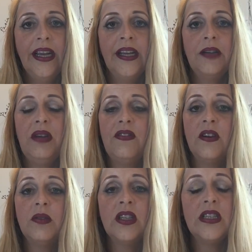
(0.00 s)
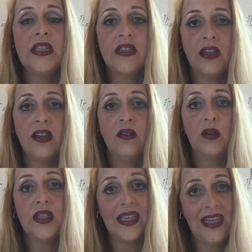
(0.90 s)
If I'm going to decide that I
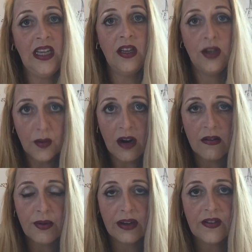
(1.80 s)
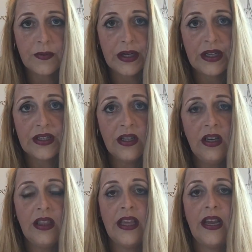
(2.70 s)
want to eat, and you are a breakfast
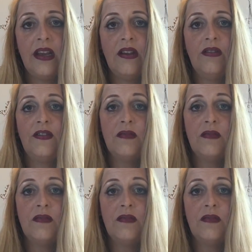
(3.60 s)
person, then